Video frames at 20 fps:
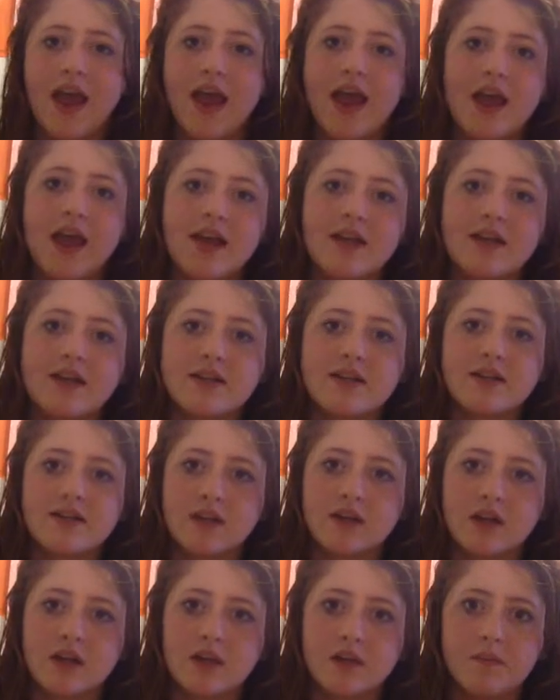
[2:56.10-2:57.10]
And
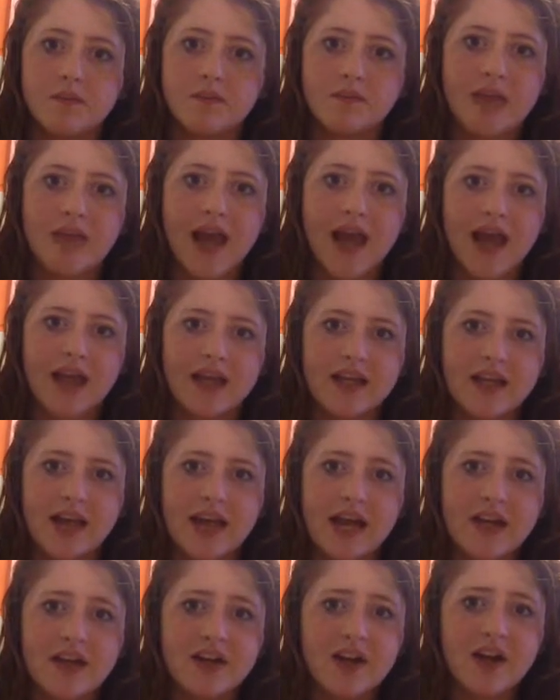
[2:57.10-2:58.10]
yeah, it
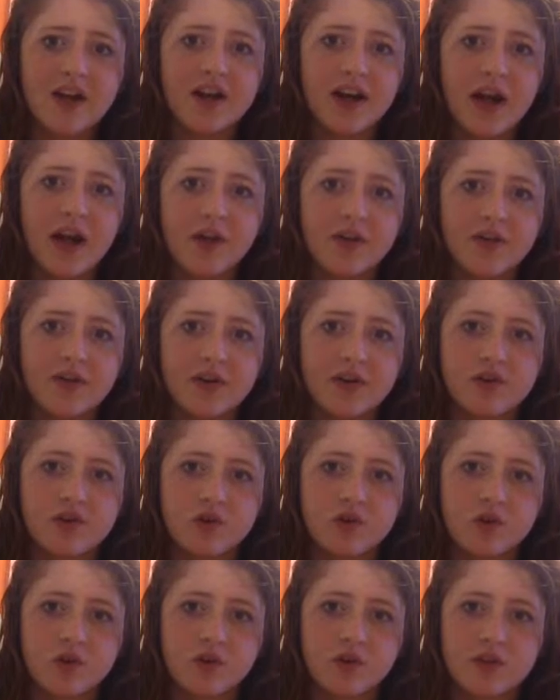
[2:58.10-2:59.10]
kind of got out of
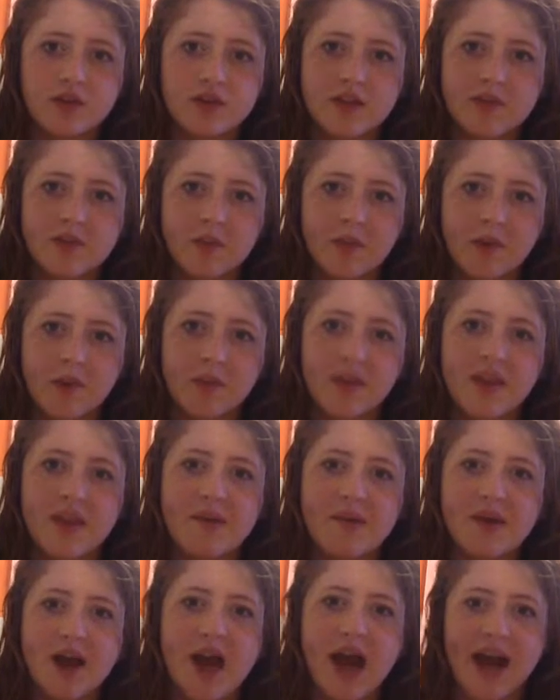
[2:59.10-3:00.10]
control to the point where
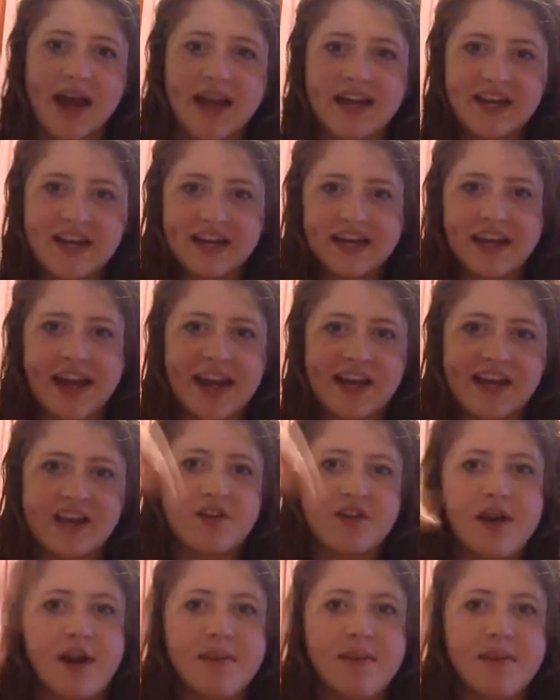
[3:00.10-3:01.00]
they were hiding candy